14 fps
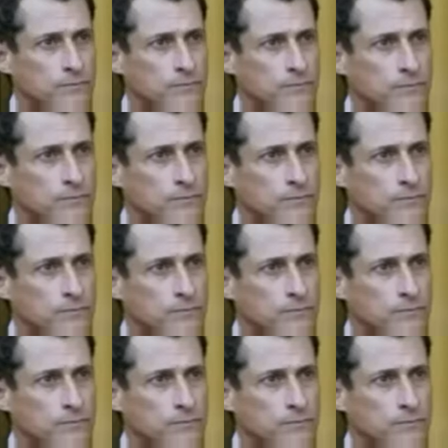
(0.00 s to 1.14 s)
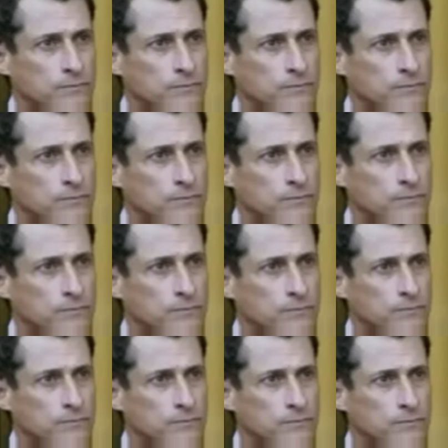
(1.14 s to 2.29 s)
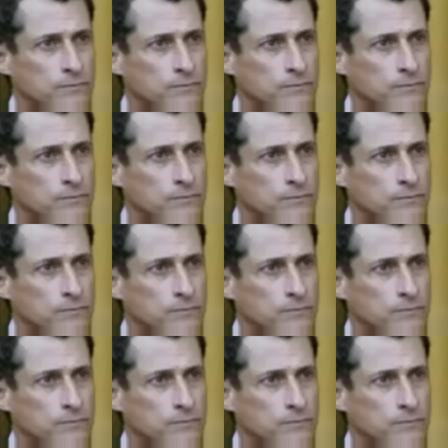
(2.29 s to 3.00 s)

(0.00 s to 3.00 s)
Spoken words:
No words are spoken by the person on screen.